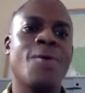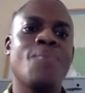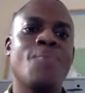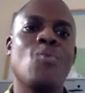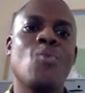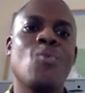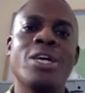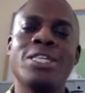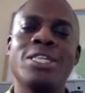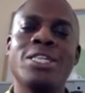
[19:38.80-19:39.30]

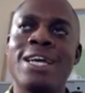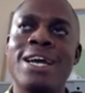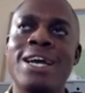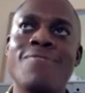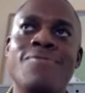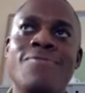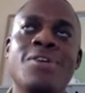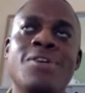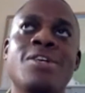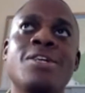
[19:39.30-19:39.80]
West
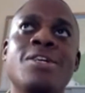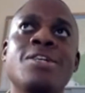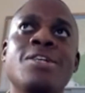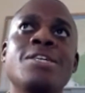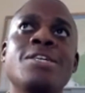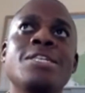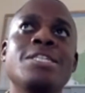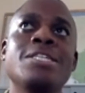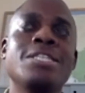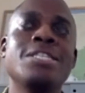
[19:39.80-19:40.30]
Africa.
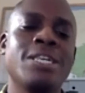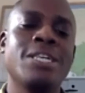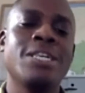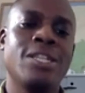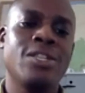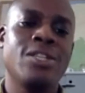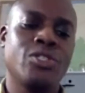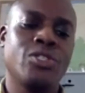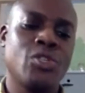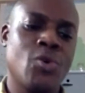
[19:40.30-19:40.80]

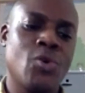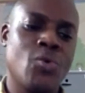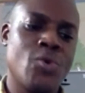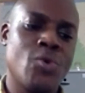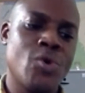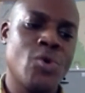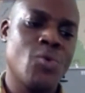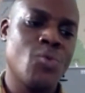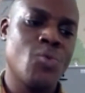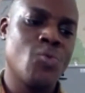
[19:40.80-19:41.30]
So
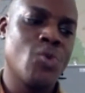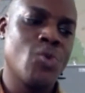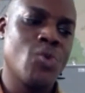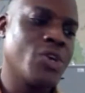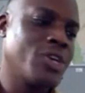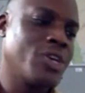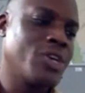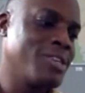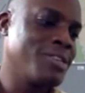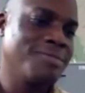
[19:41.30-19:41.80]
we're
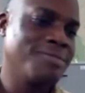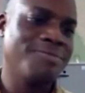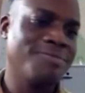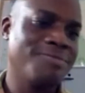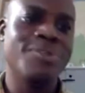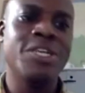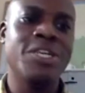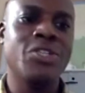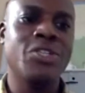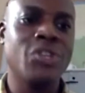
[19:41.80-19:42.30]
working
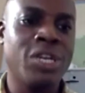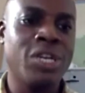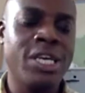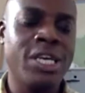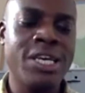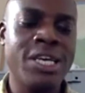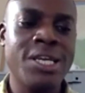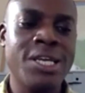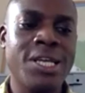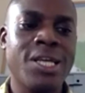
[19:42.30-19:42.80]

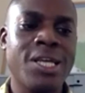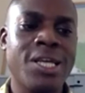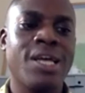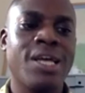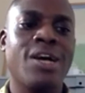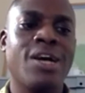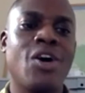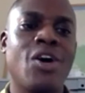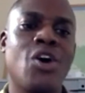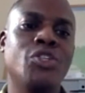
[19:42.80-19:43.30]
regionally,
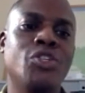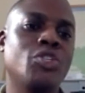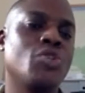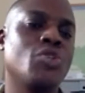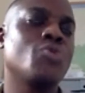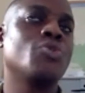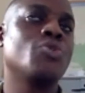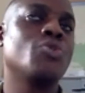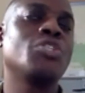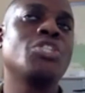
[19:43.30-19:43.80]
also
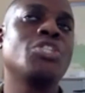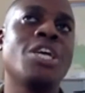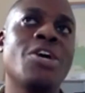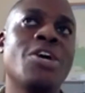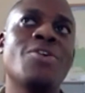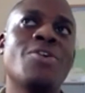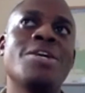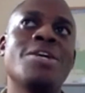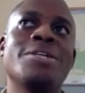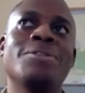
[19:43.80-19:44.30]

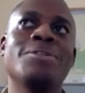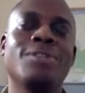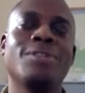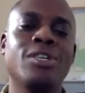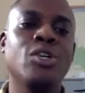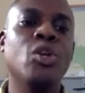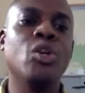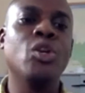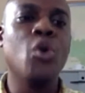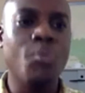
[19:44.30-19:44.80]
sharing
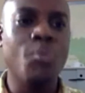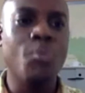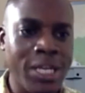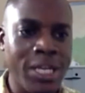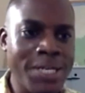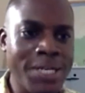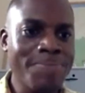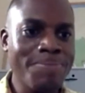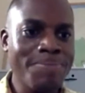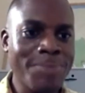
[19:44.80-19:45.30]

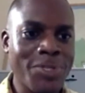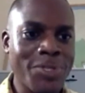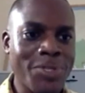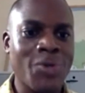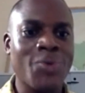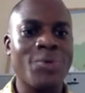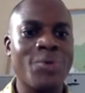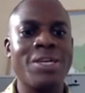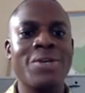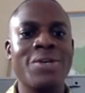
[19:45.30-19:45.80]
globally. So
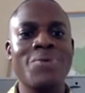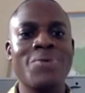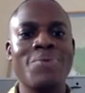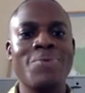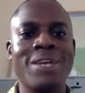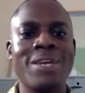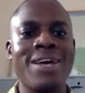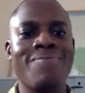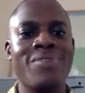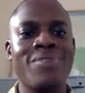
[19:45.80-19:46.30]
we
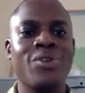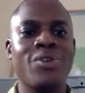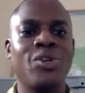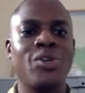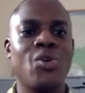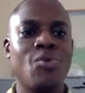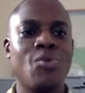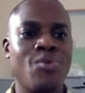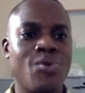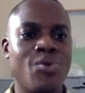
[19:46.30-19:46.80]
have a
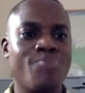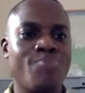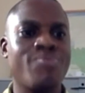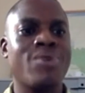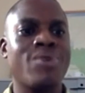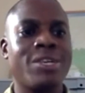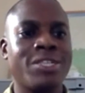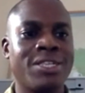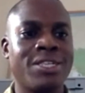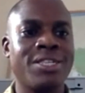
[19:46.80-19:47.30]
global
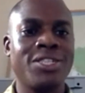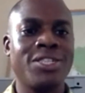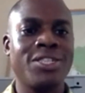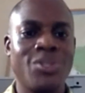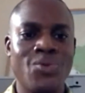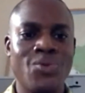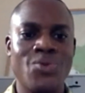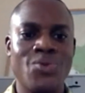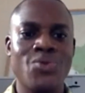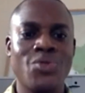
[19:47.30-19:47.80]
presence
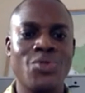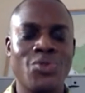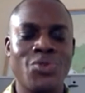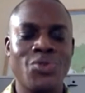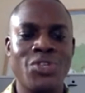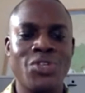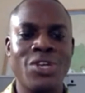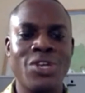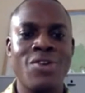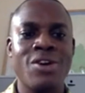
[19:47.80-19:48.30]
through
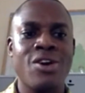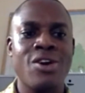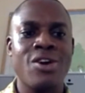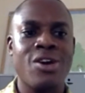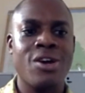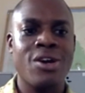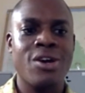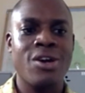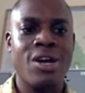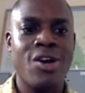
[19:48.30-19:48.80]
sharing our
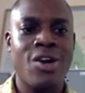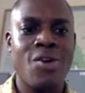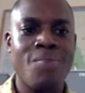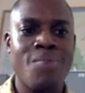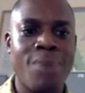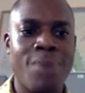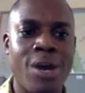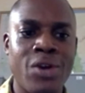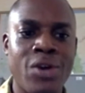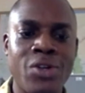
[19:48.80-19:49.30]
our
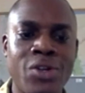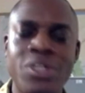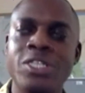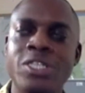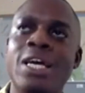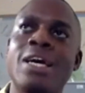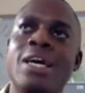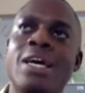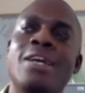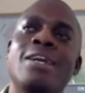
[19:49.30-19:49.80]
model
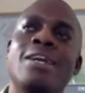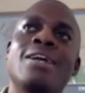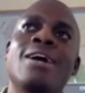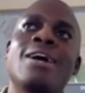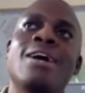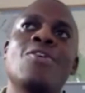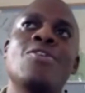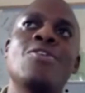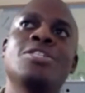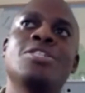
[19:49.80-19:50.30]
and
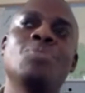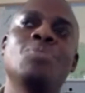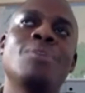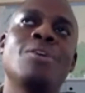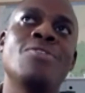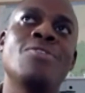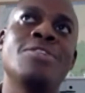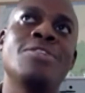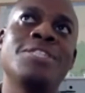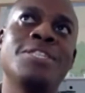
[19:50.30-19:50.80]
our
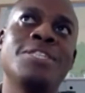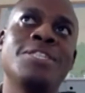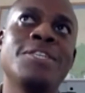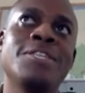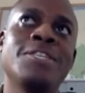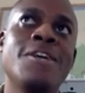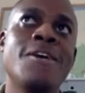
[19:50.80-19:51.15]
experiences.